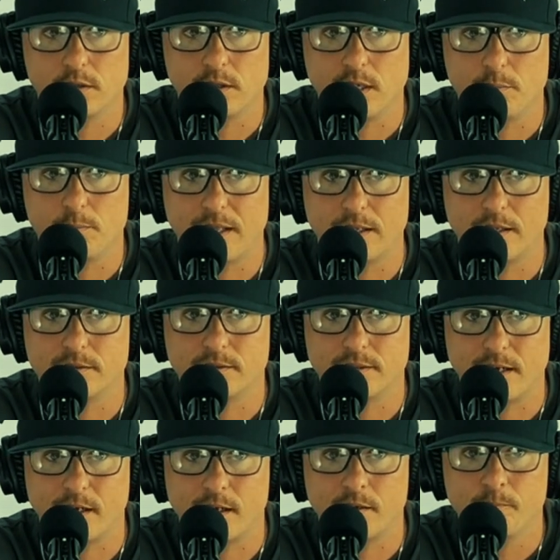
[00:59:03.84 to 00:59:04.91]
Email us
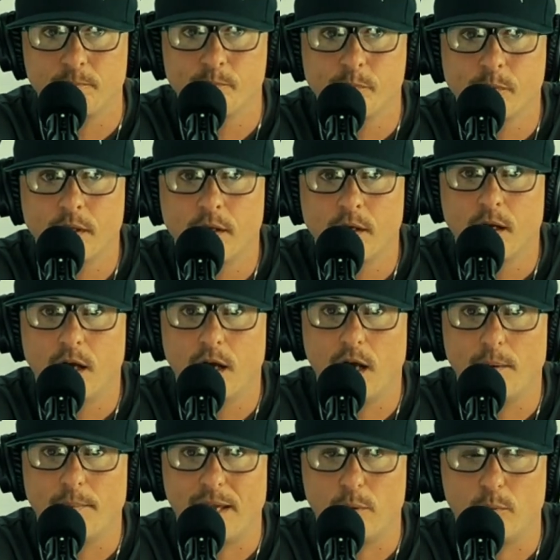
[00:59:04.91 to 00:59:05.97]
there.
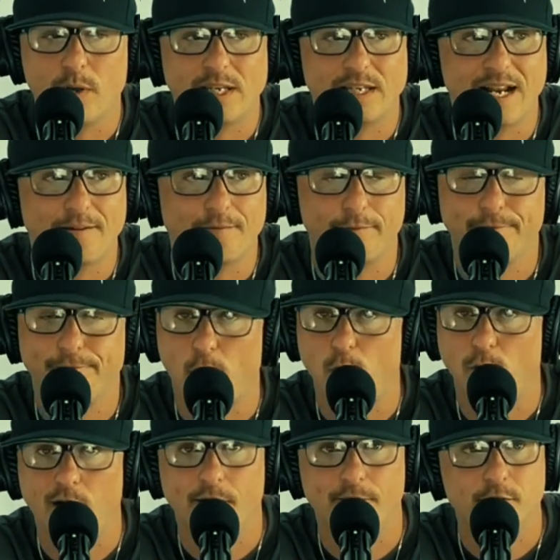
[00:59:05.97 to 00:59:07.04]
And we can have a
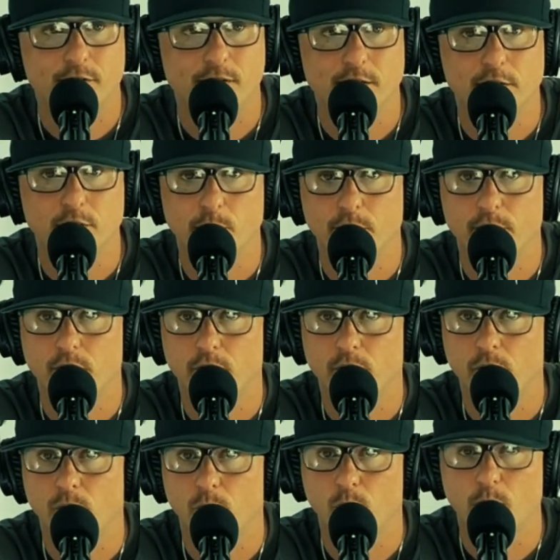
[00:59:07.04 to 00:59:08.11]
phone conversation with
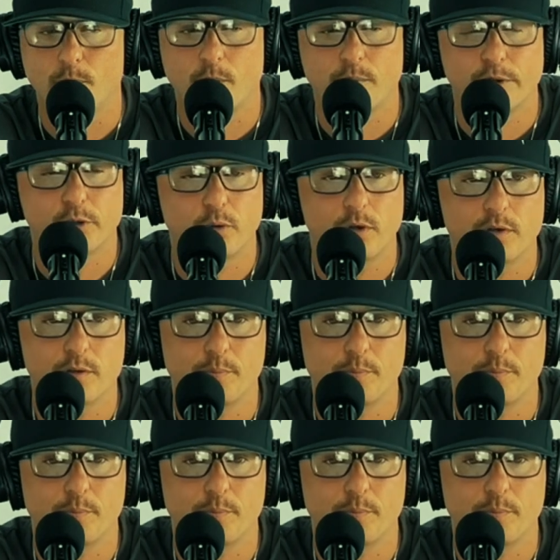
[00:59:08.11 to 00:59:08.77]
you when we're recording the